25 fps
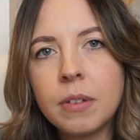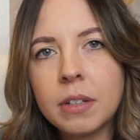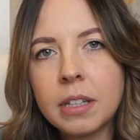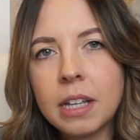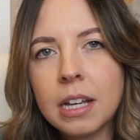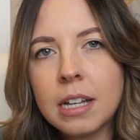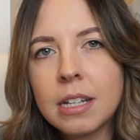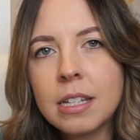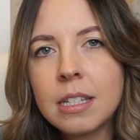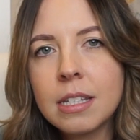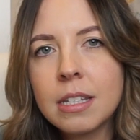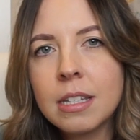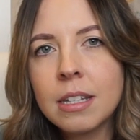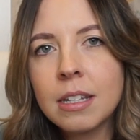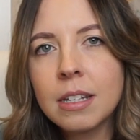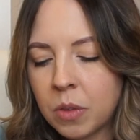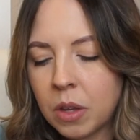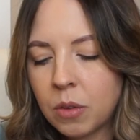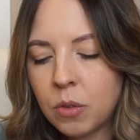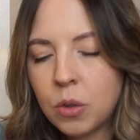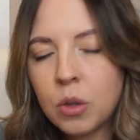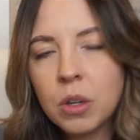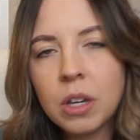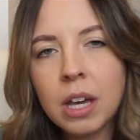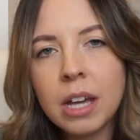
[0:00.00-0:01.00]
this.
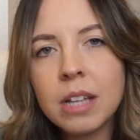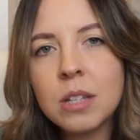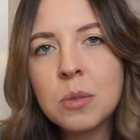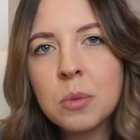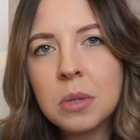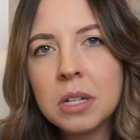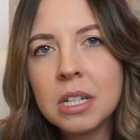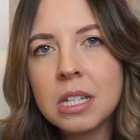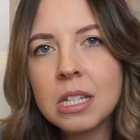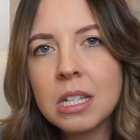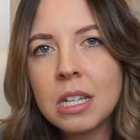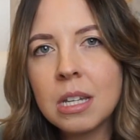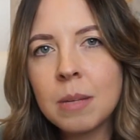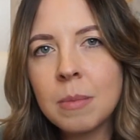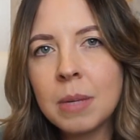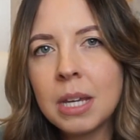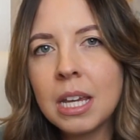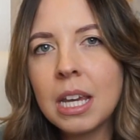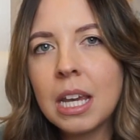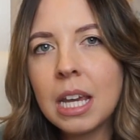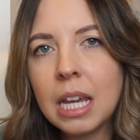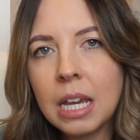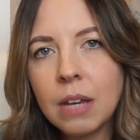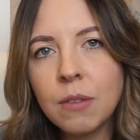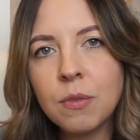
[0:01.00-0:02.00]
If you guys want to see
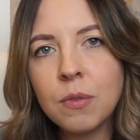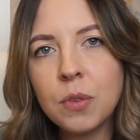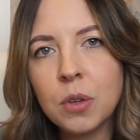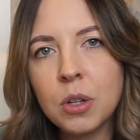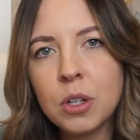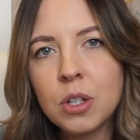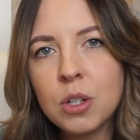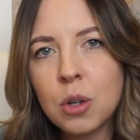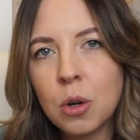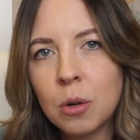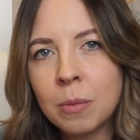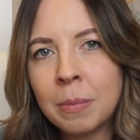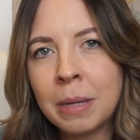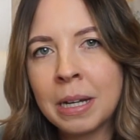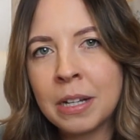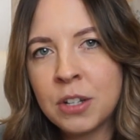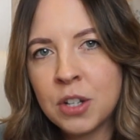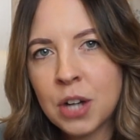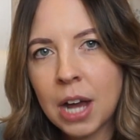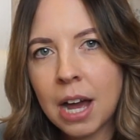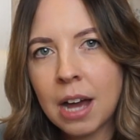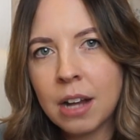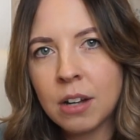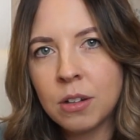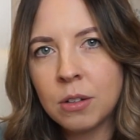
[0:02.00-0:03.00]
me eat food on my
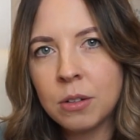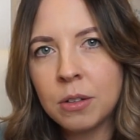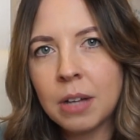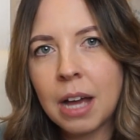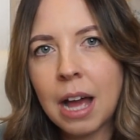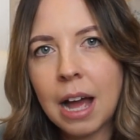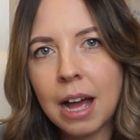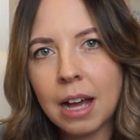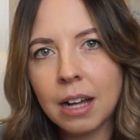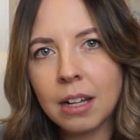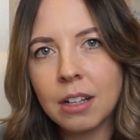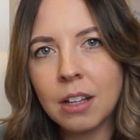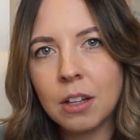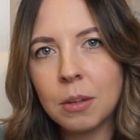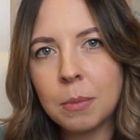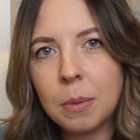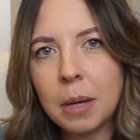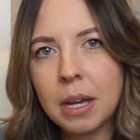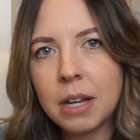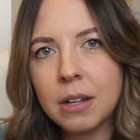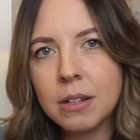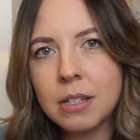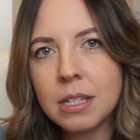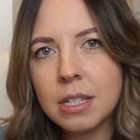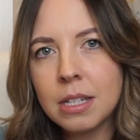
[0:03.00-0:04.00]
channel at
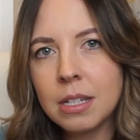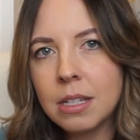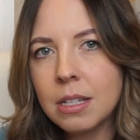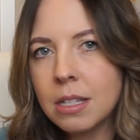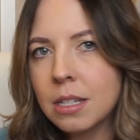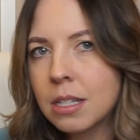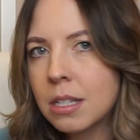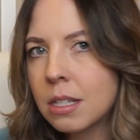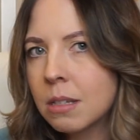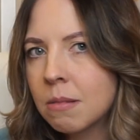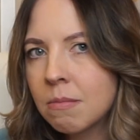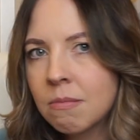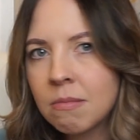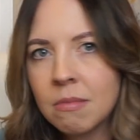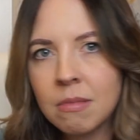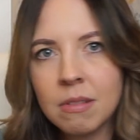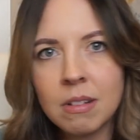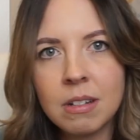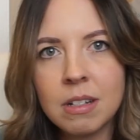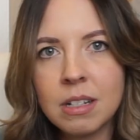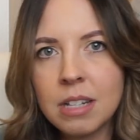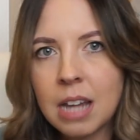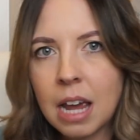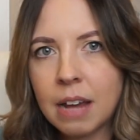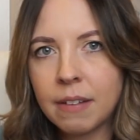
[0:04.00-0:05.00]
clubhouses,
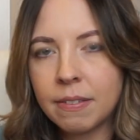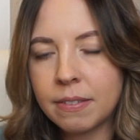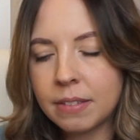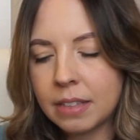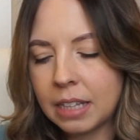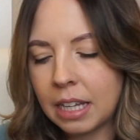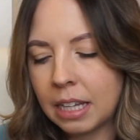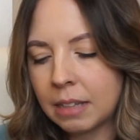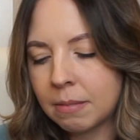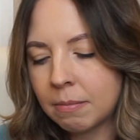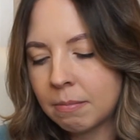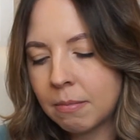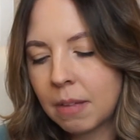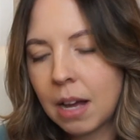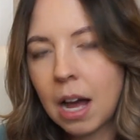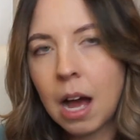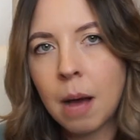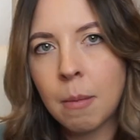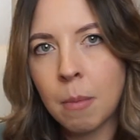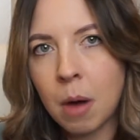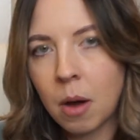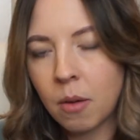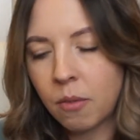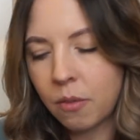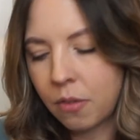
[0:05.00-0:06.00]
definitely,
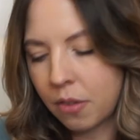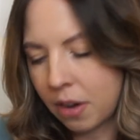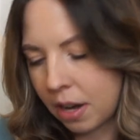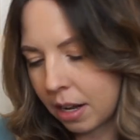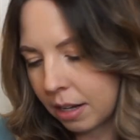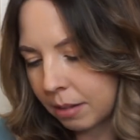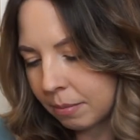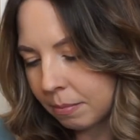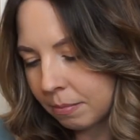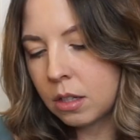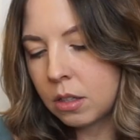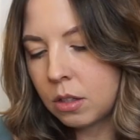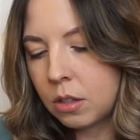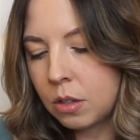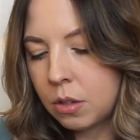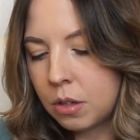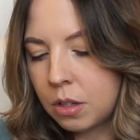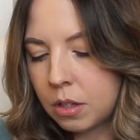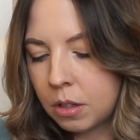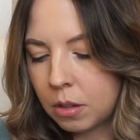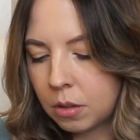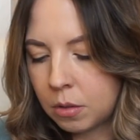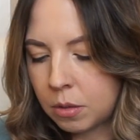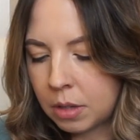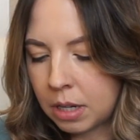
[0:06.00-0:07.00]
I'm up for it. You and
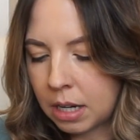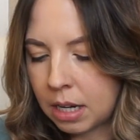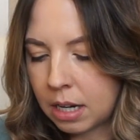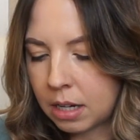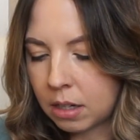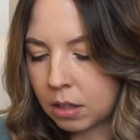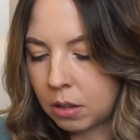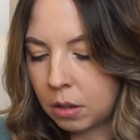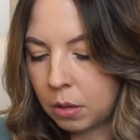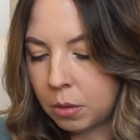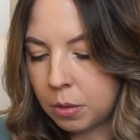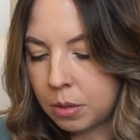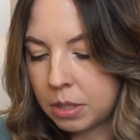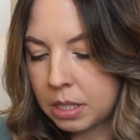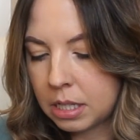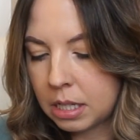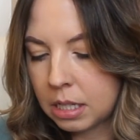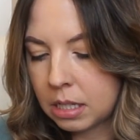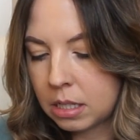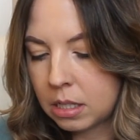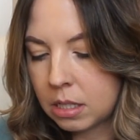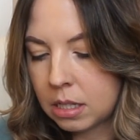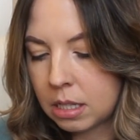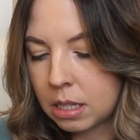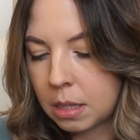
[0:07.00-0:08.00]
Alona,
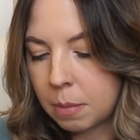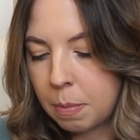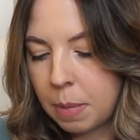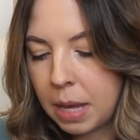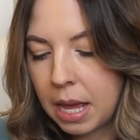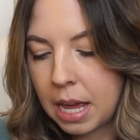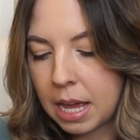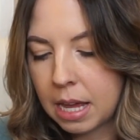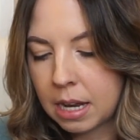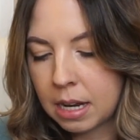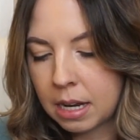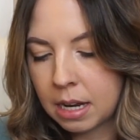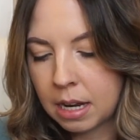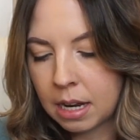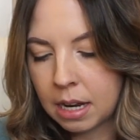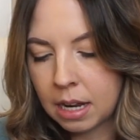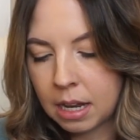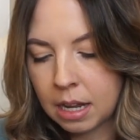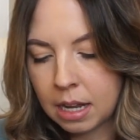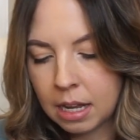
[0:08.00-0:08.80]
closest to the pin